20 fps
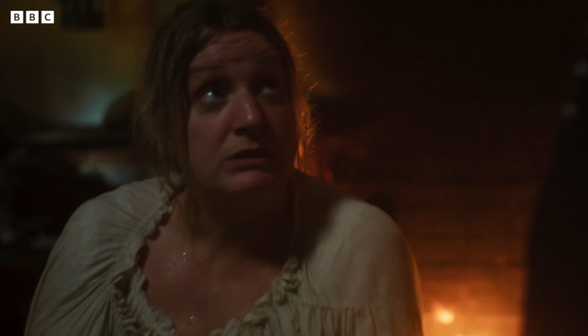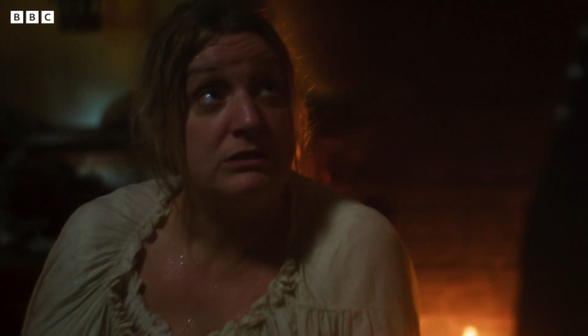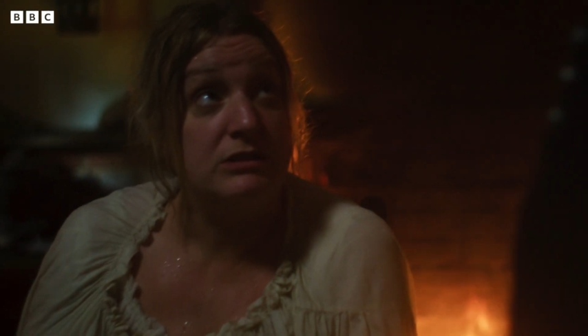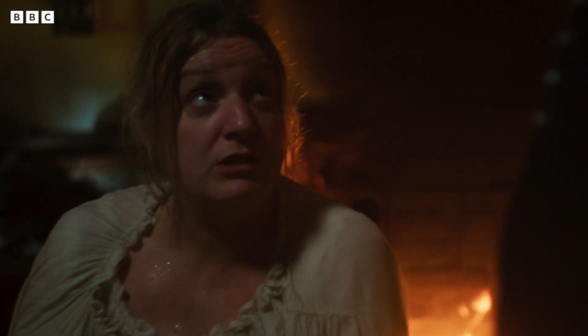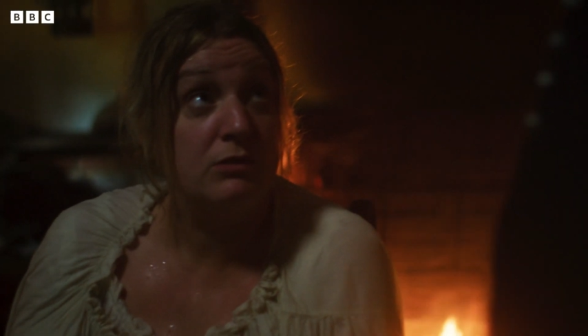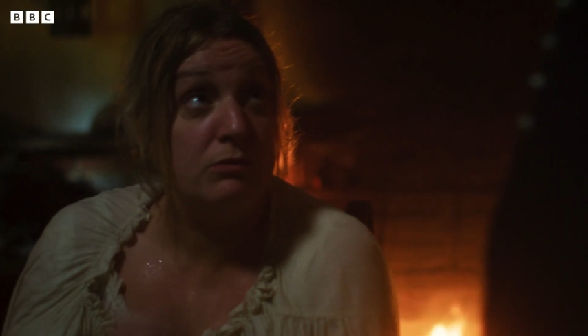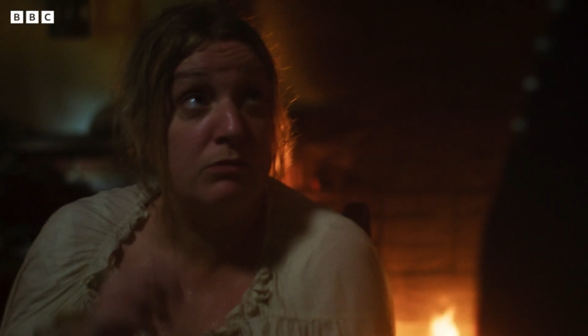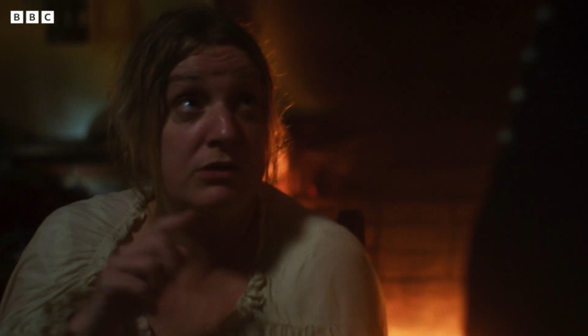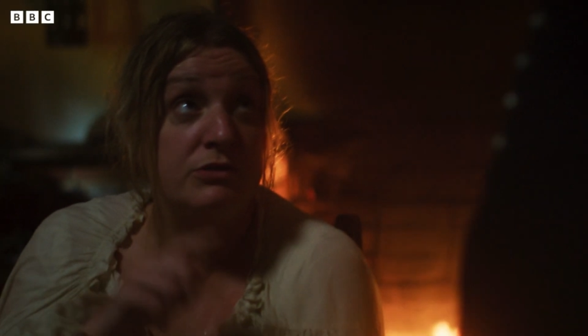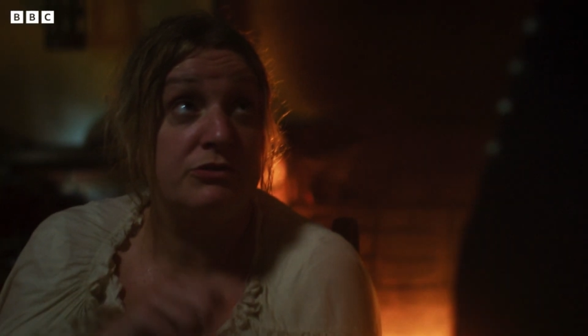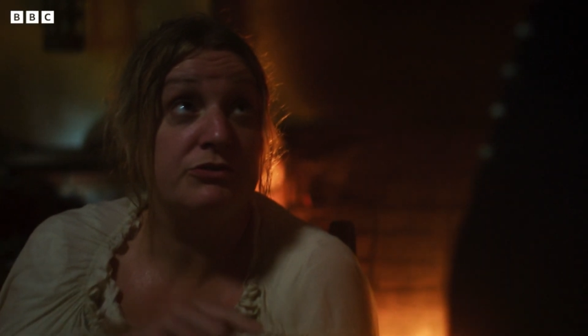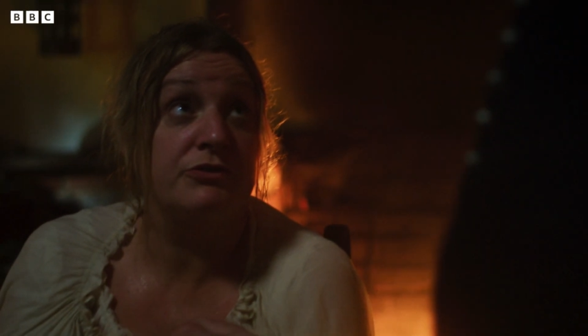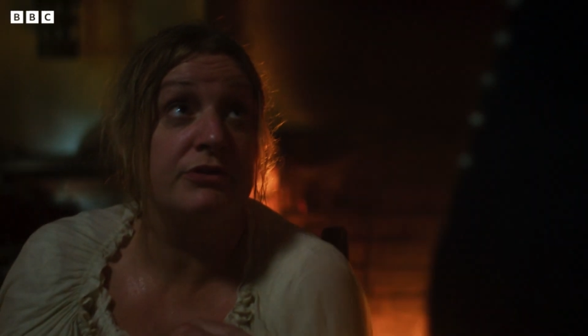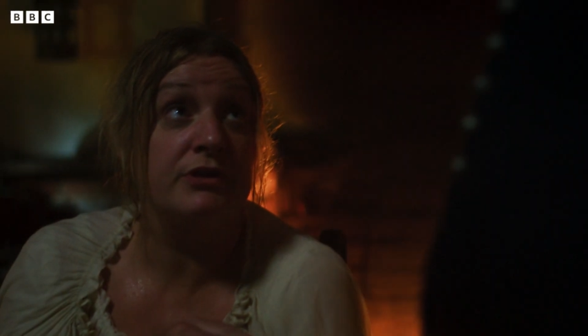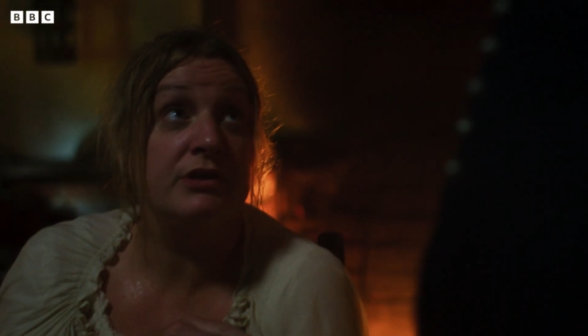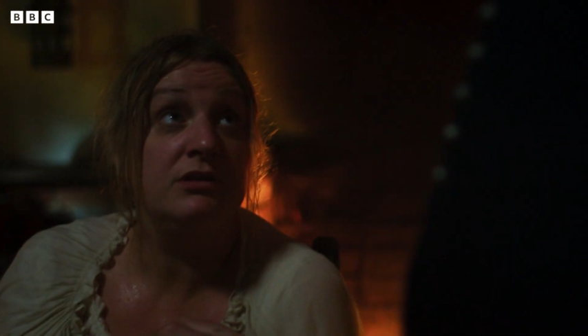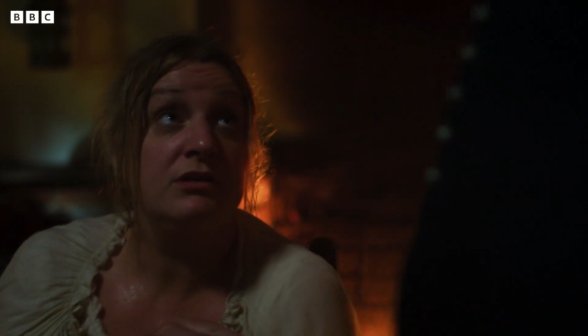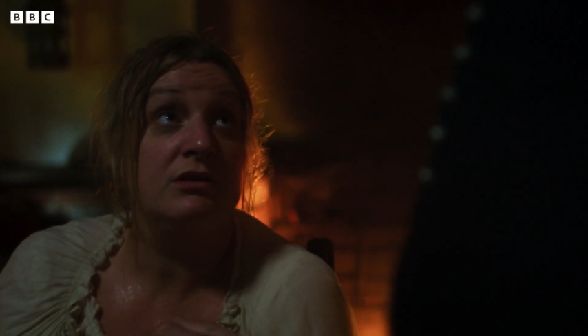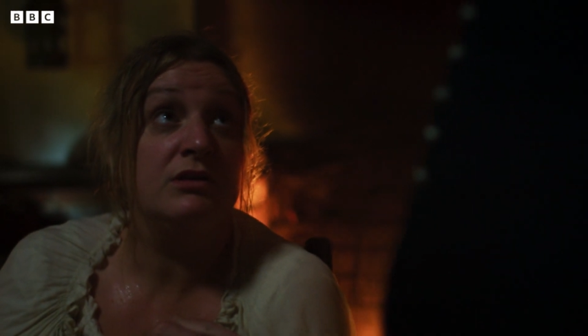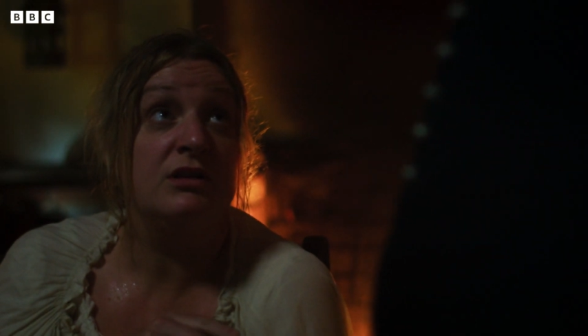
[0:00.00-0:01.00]
instead of
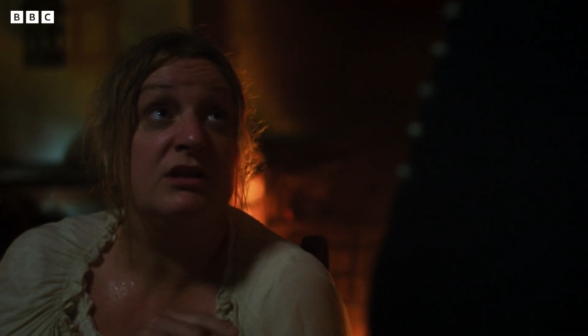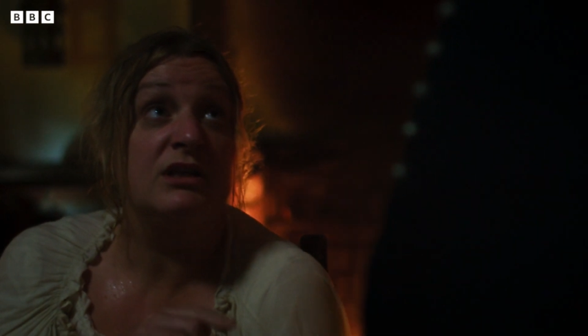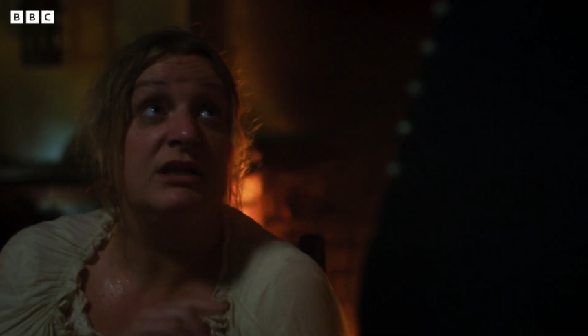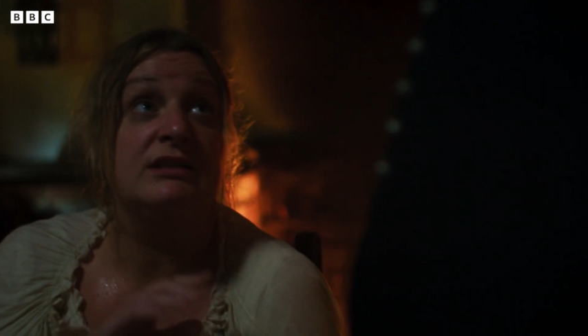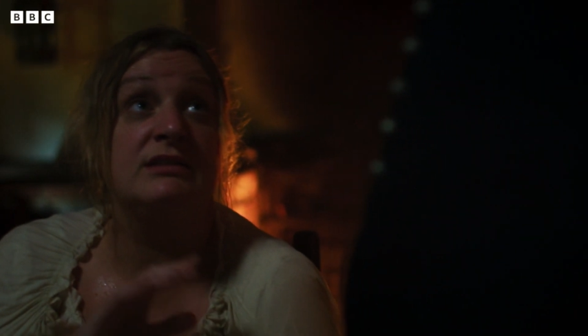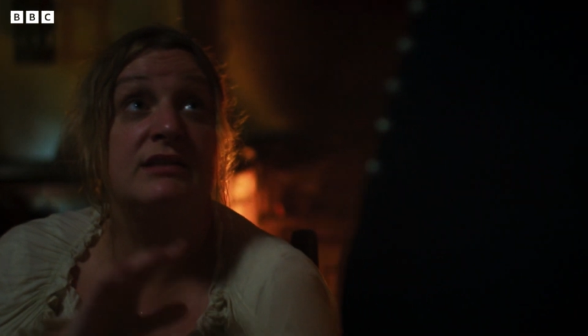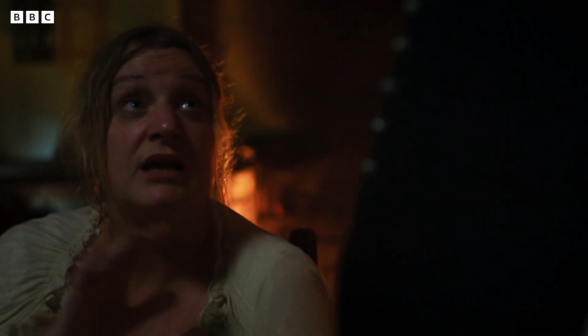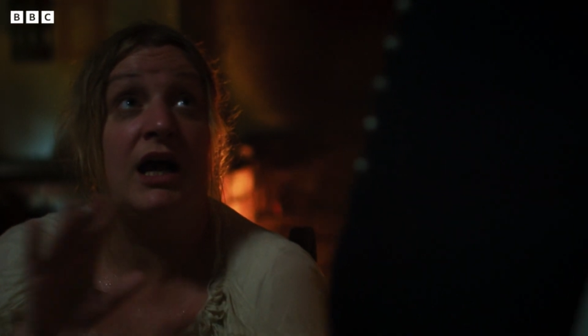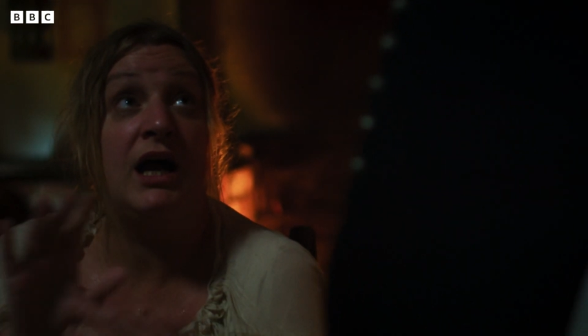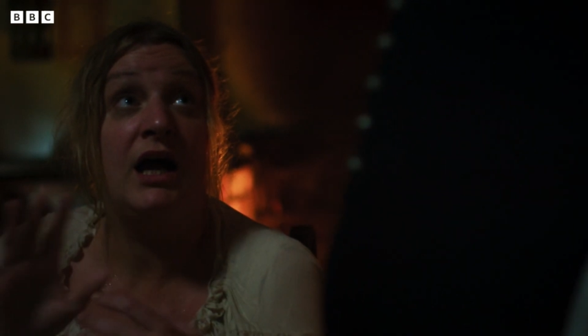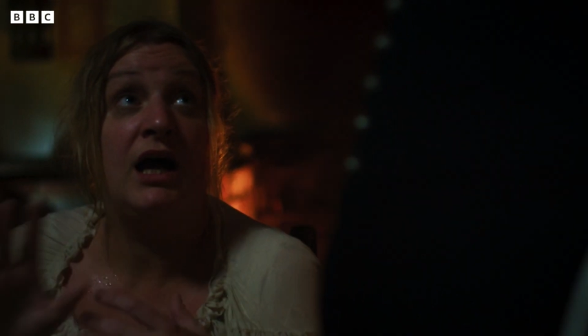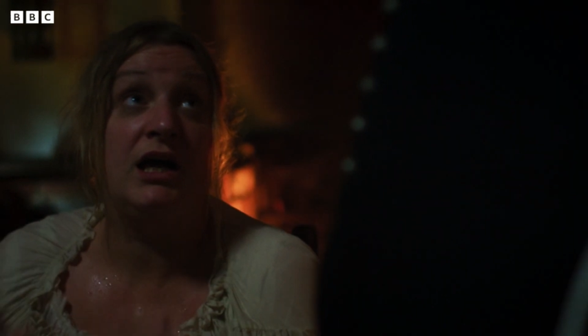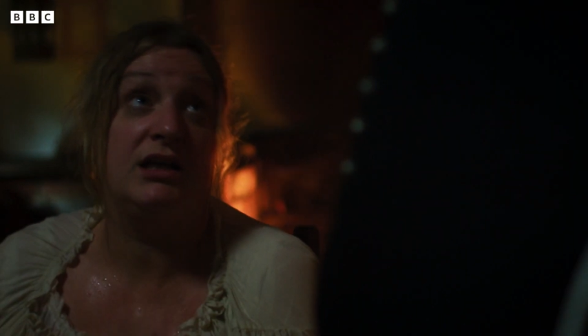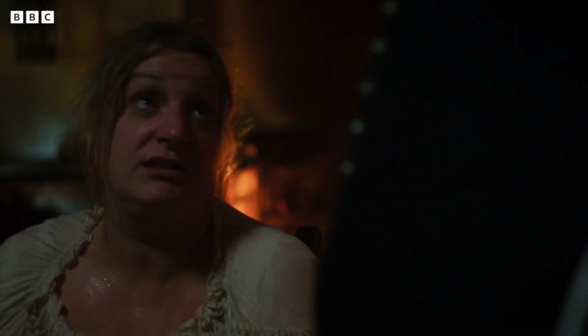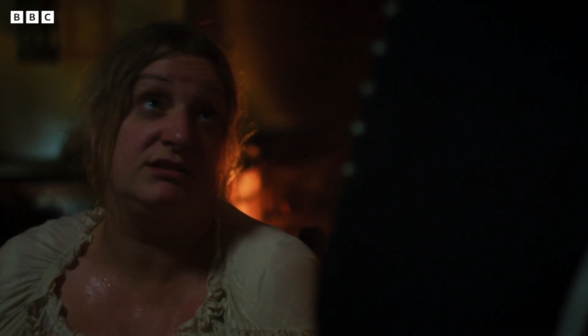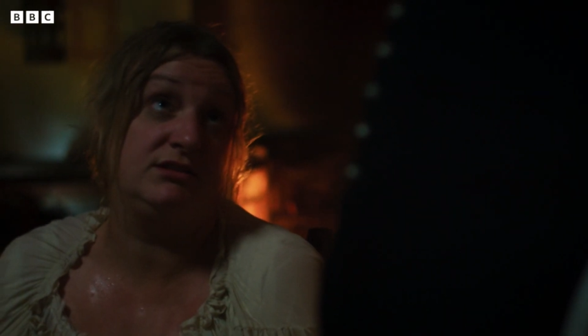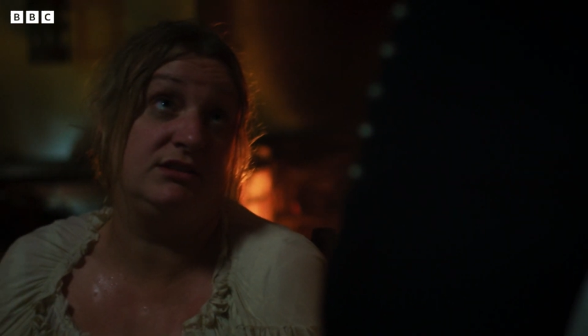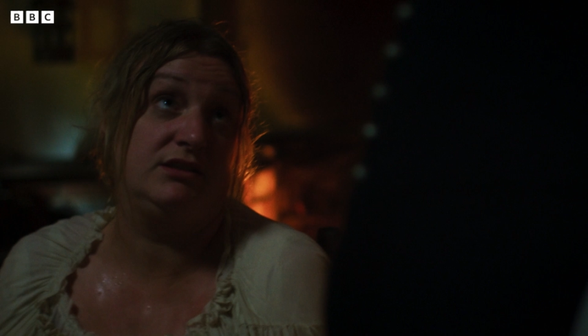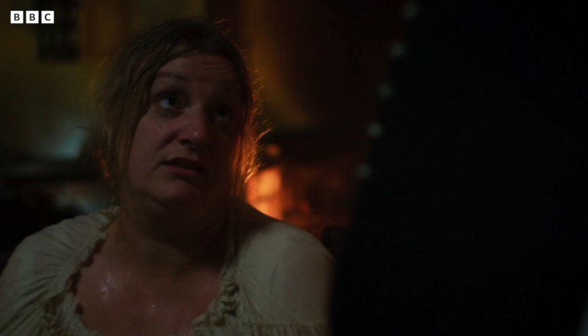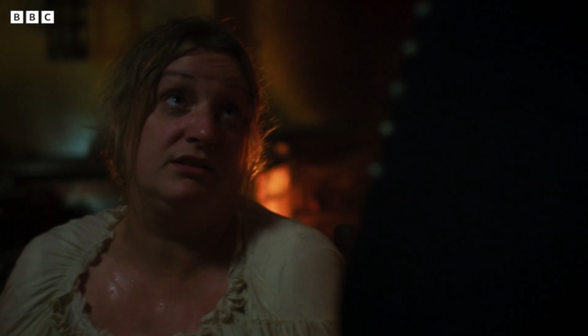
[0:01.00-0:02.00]
wondering is
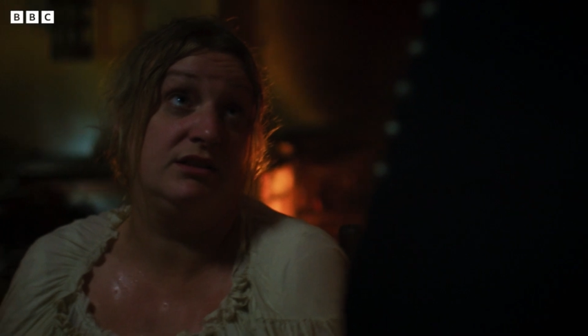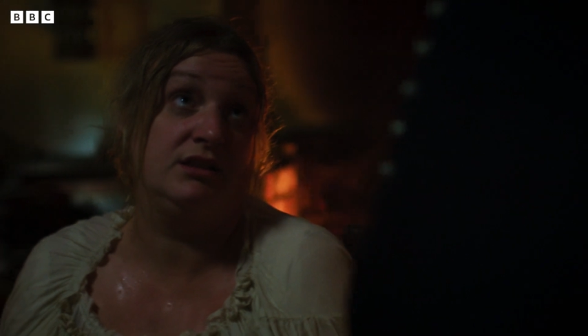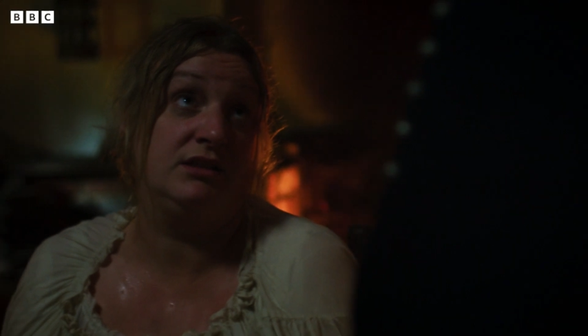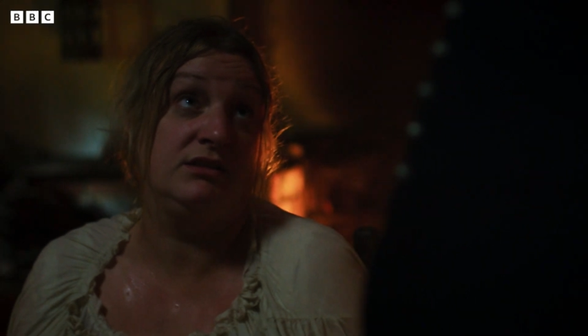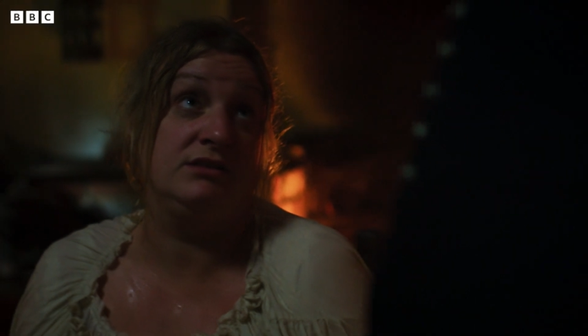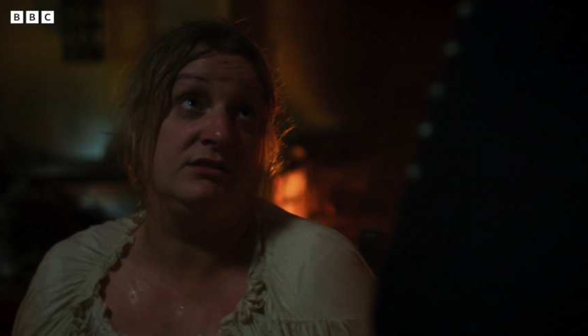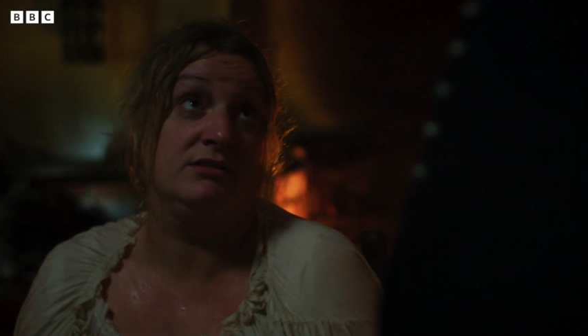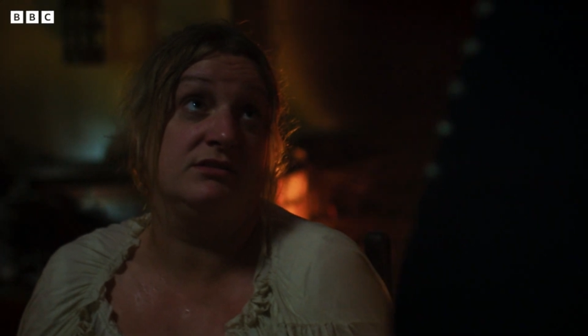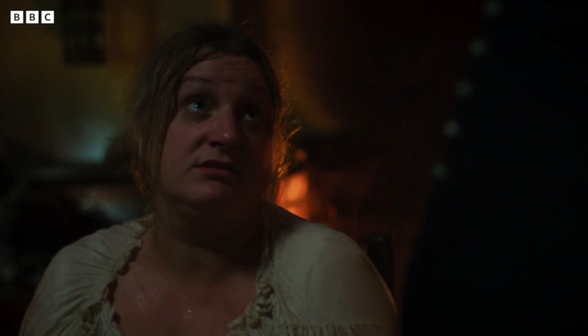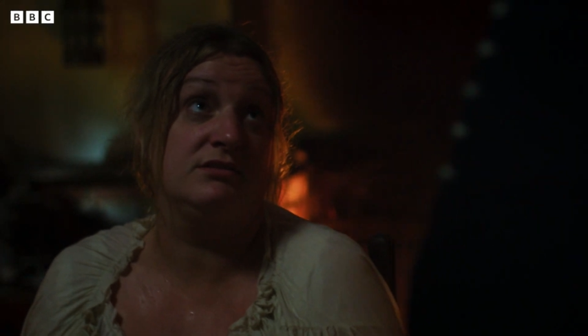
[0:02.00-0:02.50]
ask things.